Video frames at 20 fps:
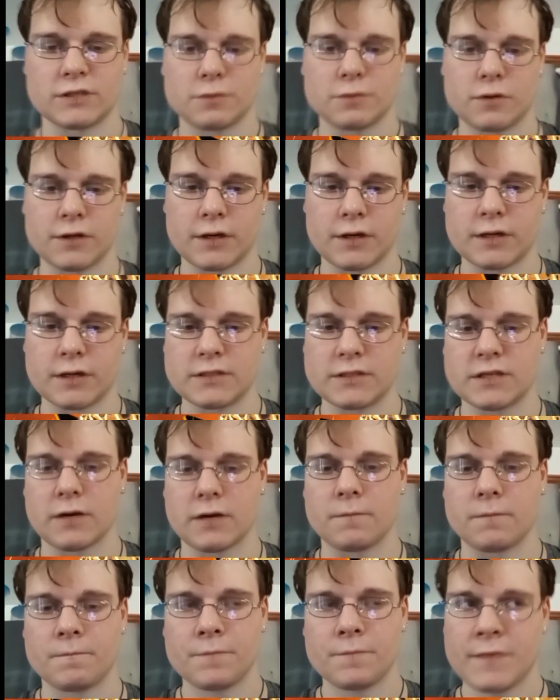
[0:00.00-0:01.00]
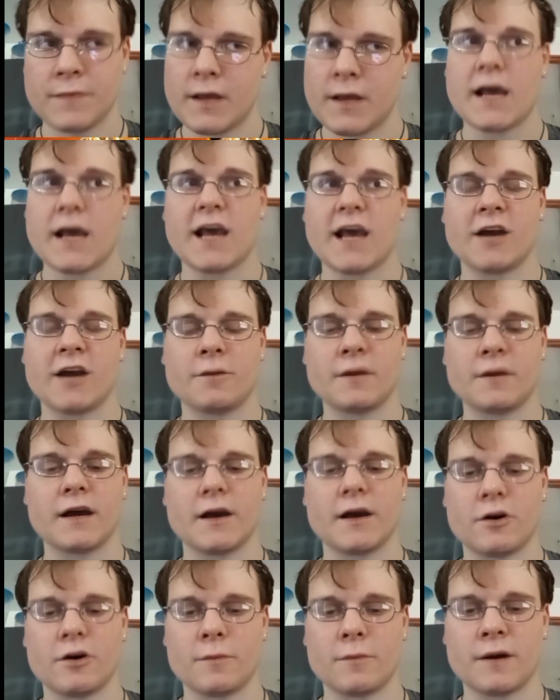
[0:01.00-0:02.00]
pretty good. So. And,
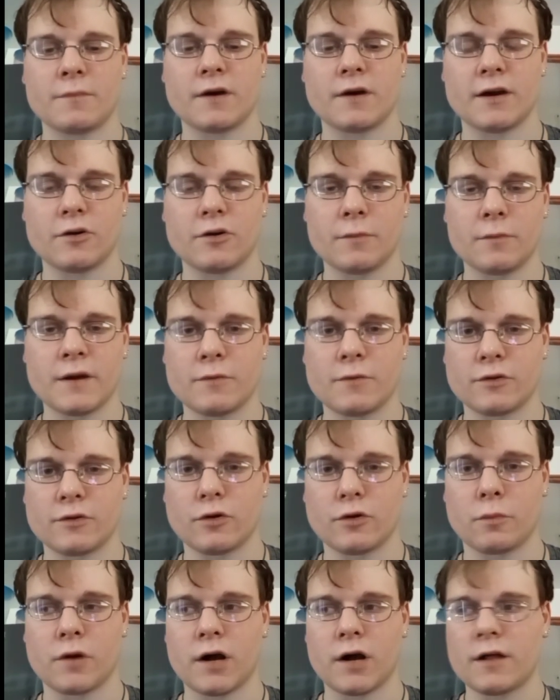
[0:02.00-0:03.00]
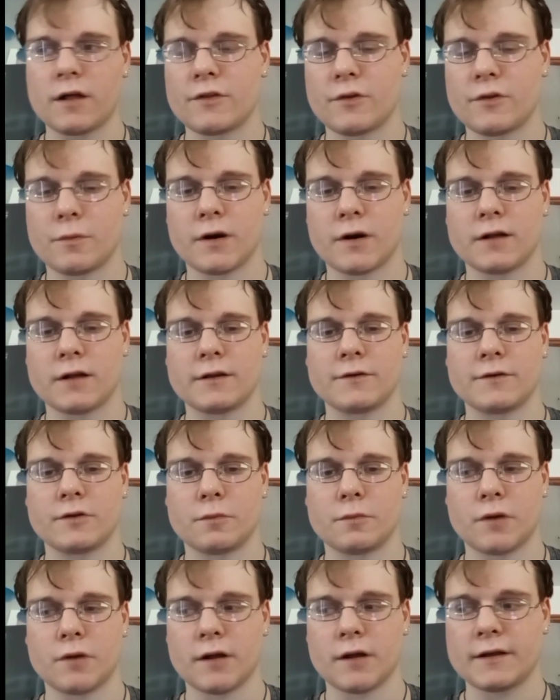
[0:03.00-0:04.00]
and remember and remember they'll probably they're probably they're
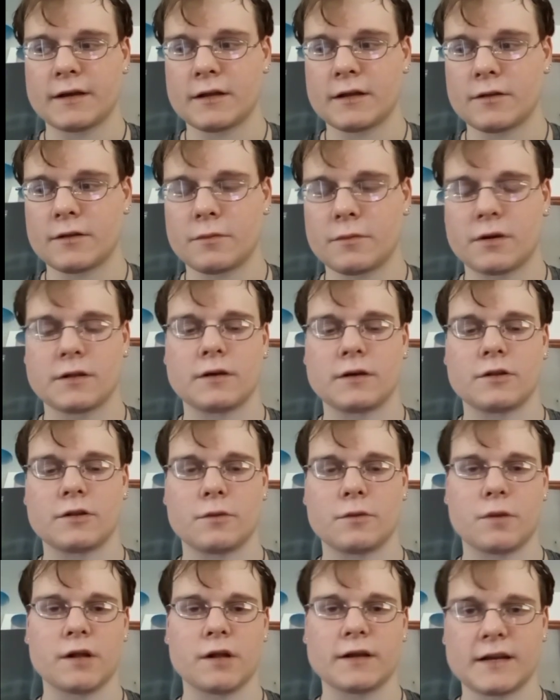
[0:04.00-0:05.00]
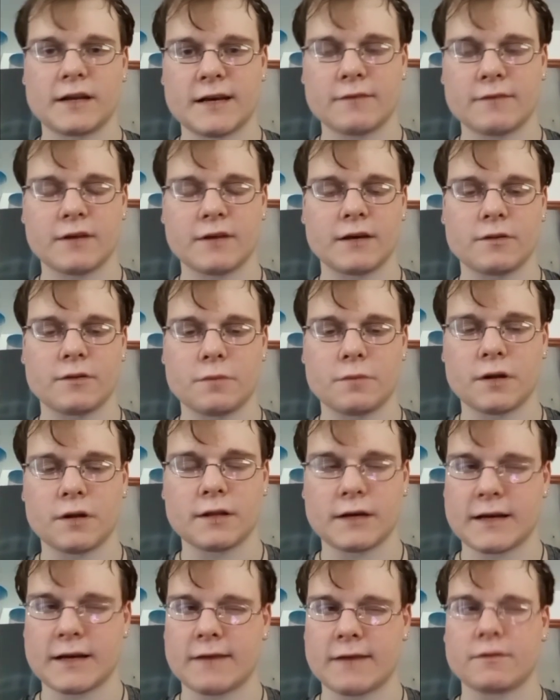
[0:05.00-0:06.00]
probably gonna they're probably, they're probably gonna have like they're
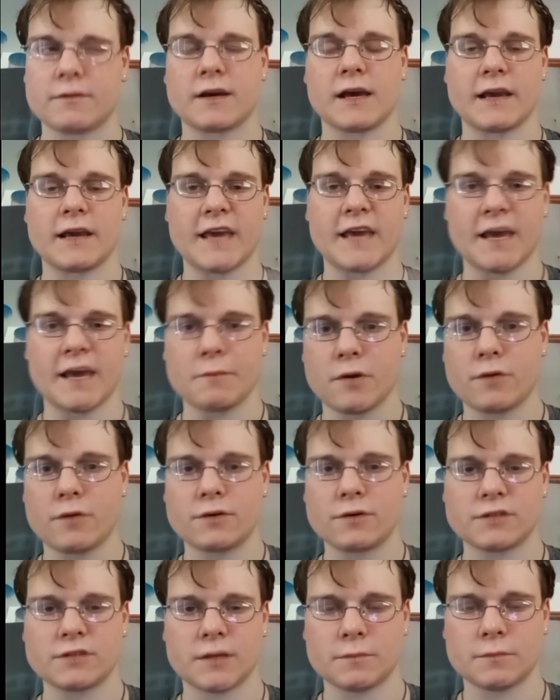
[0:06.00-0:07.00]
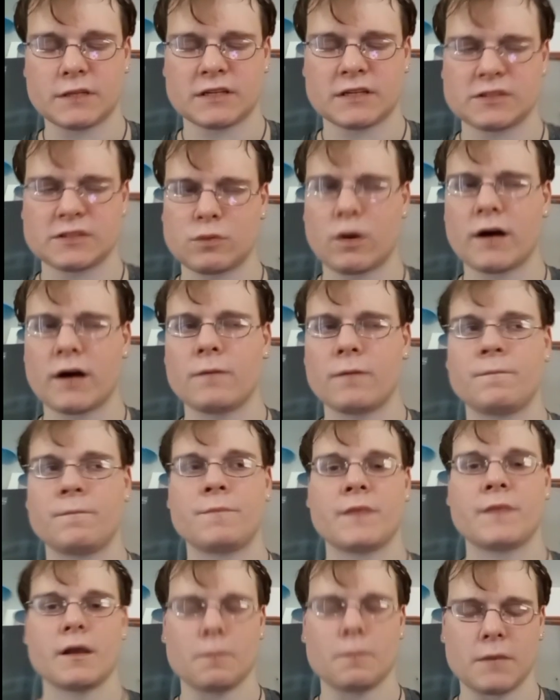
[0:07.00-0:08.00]
probably gonna have like a game mode or something as well.
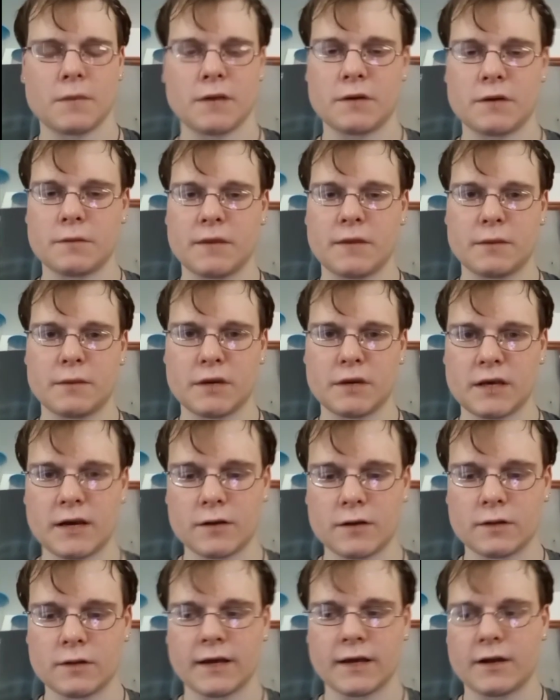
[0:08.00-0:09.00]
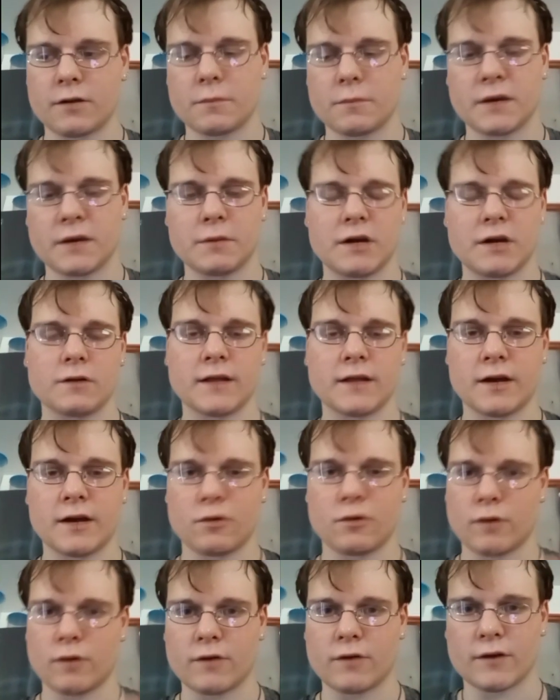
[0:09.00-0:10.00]
Maybe maybe here later maybe here later
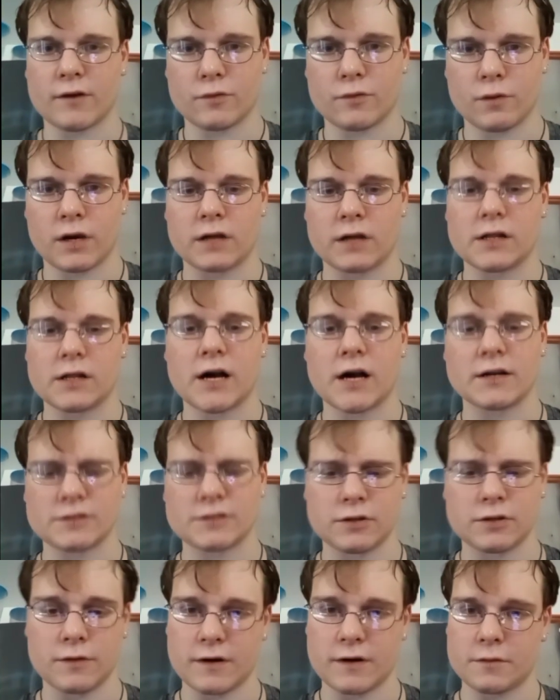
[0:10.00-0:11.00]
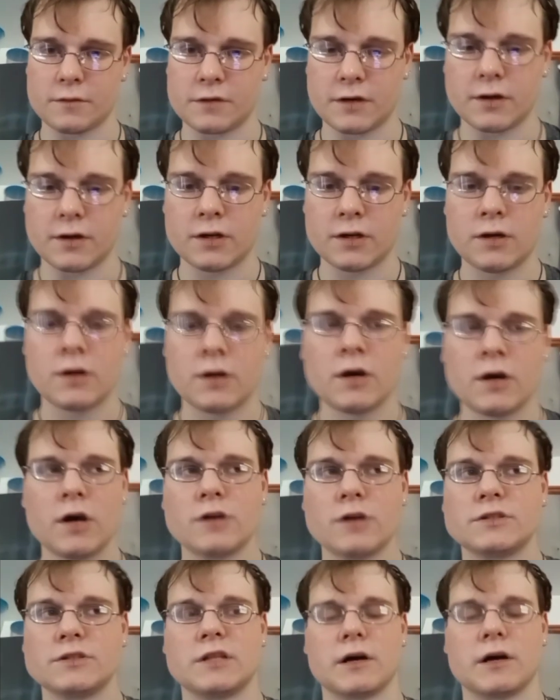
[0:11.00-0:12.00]
right around three o'clock, so that'll be good.
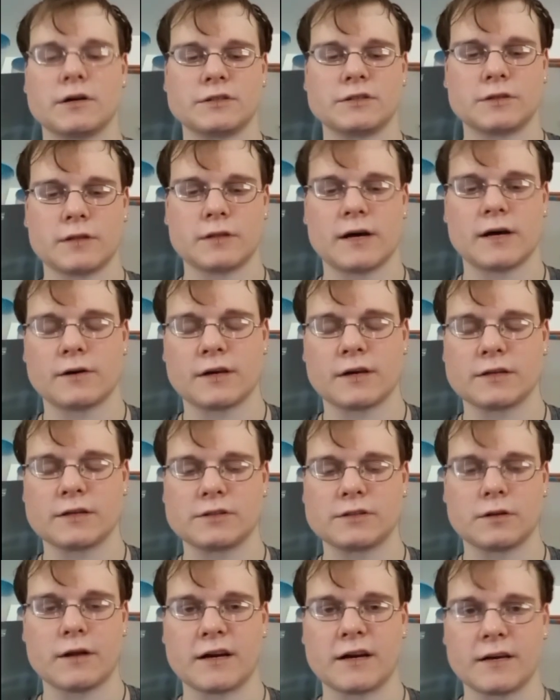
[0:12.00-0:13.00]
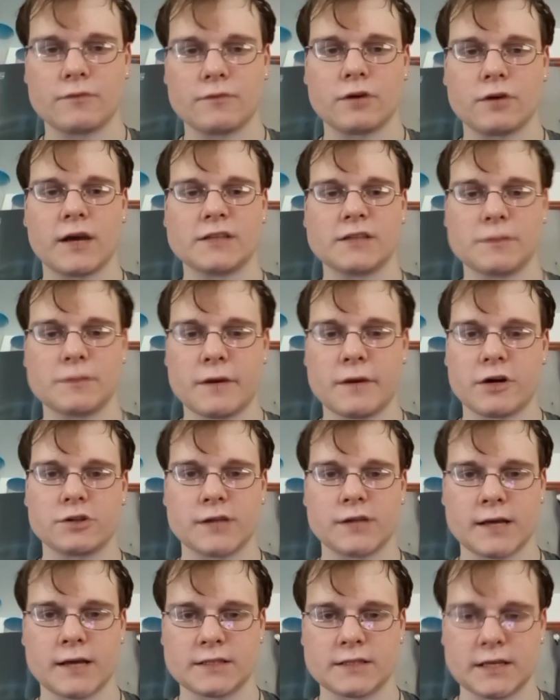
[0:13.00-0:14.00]
So that'll, so that'll give, so that'll give you guys a better
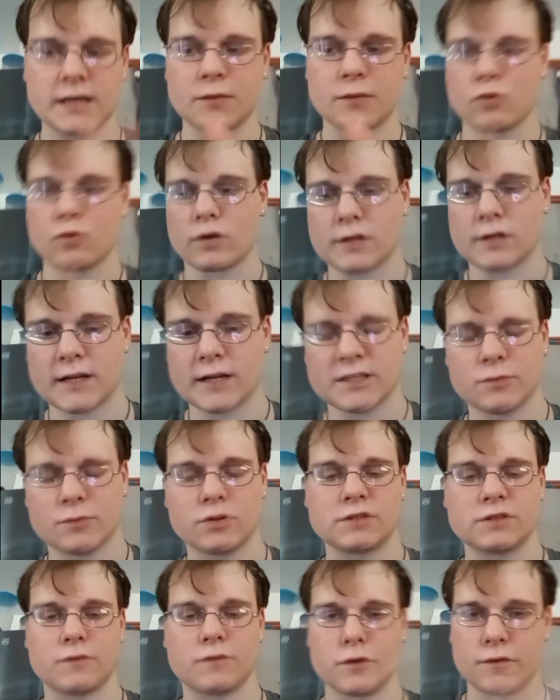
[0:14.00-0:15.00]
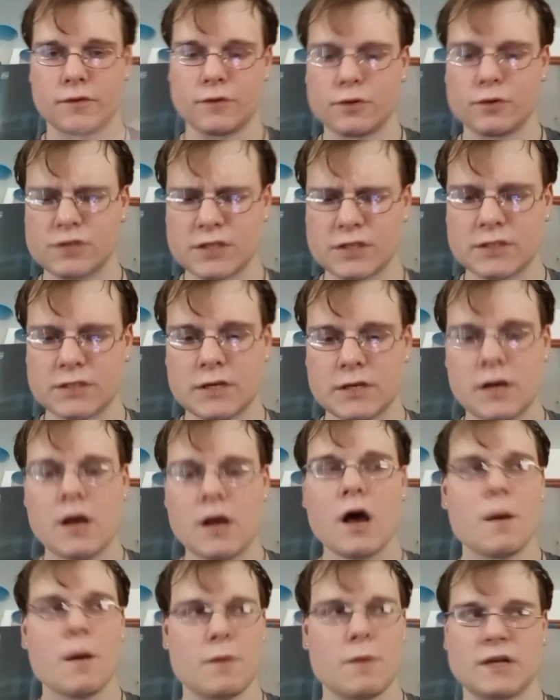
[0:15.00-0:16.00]
chance of getting more collectibles for the fusions.
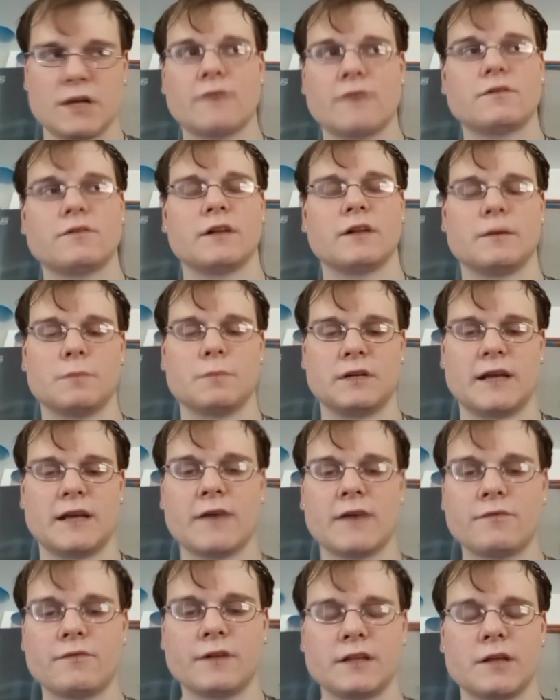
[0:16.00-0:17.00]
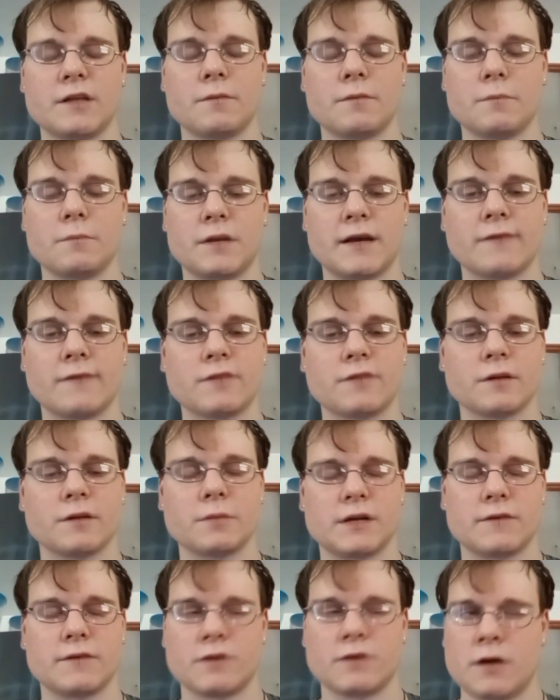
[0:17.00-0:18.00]
But definitely but definitely the but definitely
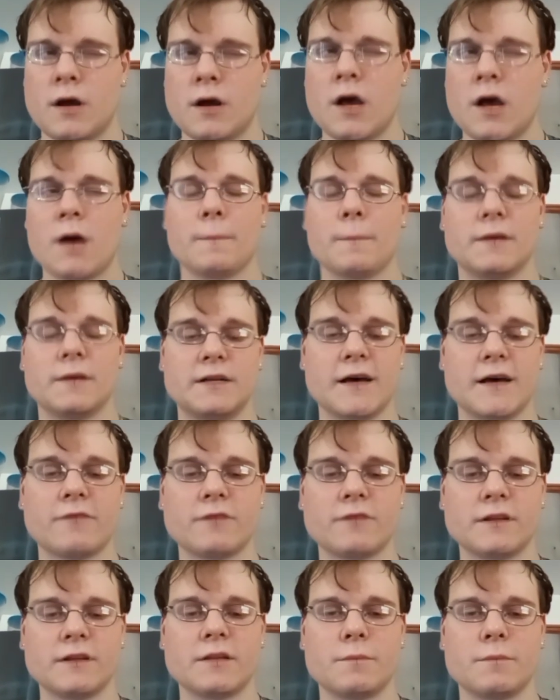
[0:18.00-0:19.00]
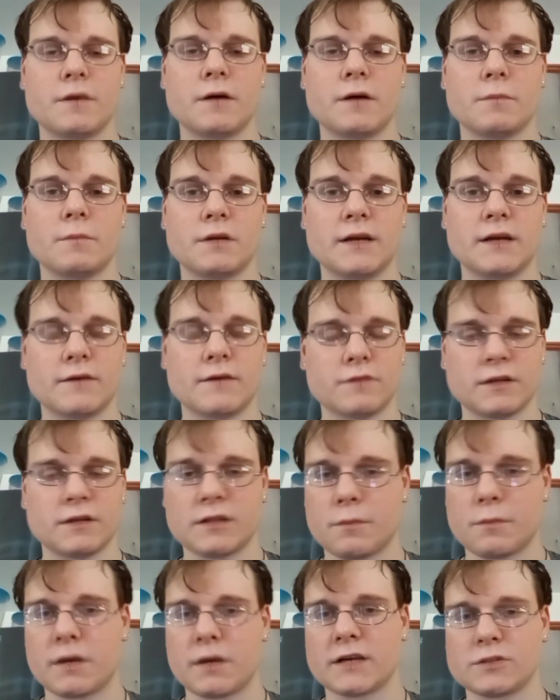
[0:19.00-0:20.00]
but def, but definitely the but definitely
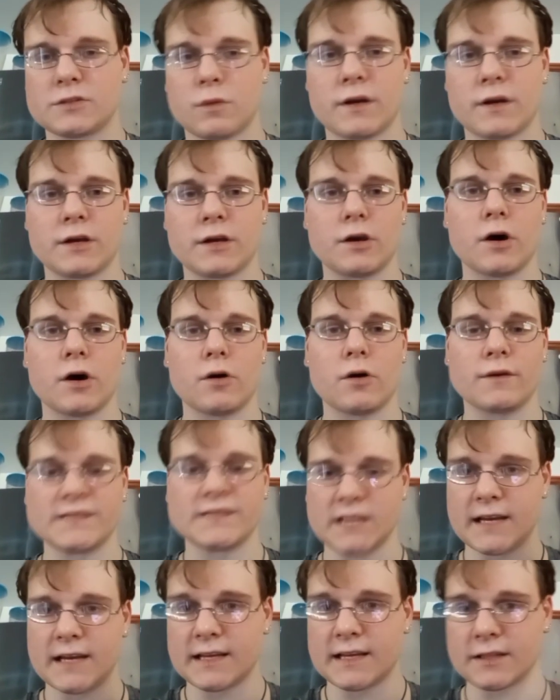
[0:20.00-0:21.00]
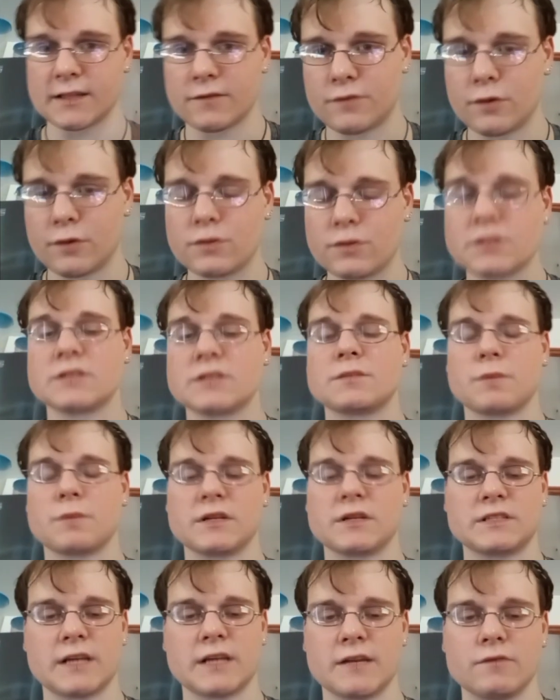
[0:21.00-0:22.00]
the biggest way to go is getting the fusions. But I
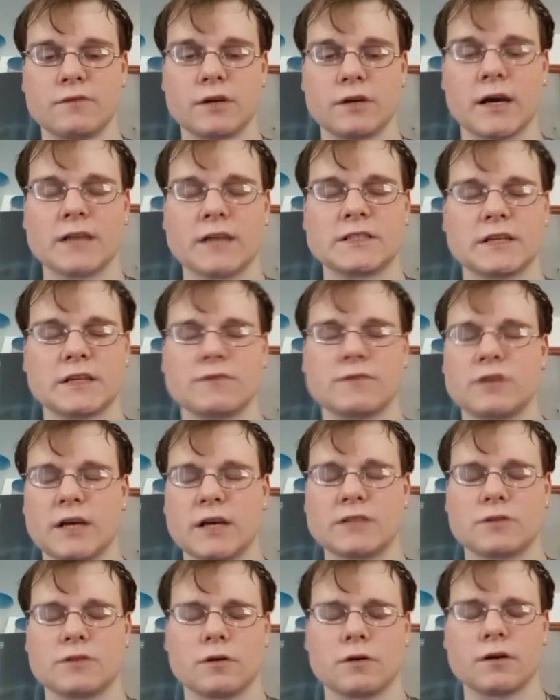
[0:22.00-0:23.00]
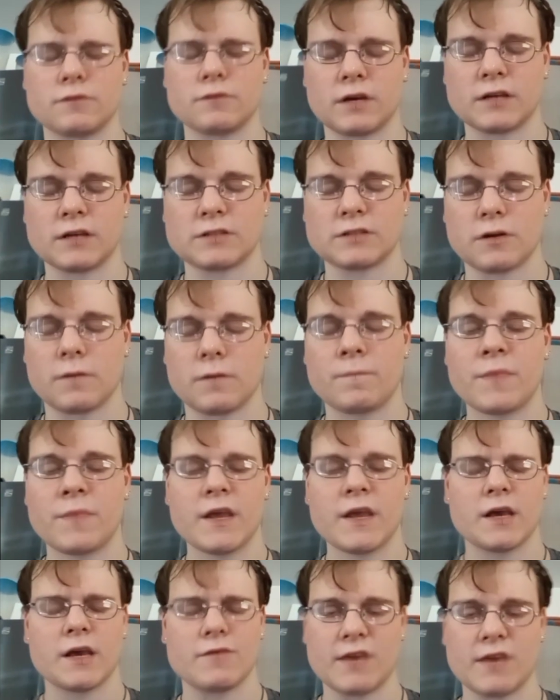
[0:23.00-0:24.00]
said if you guys if you guys don't if you guys don't
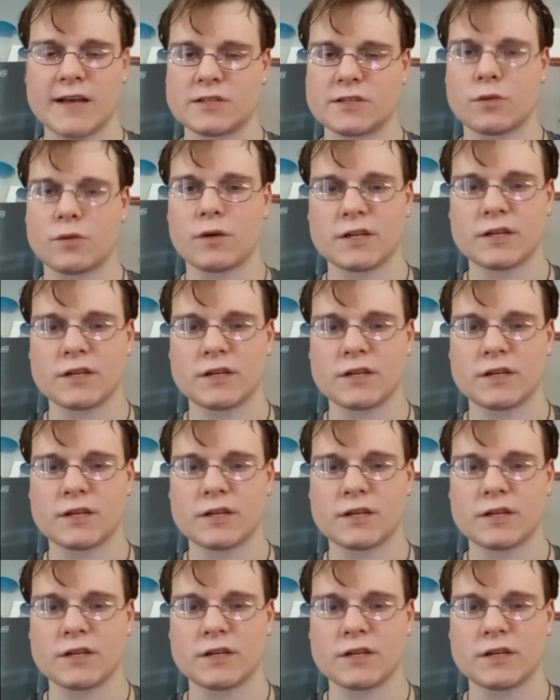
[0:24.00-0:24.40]
if you guys don't want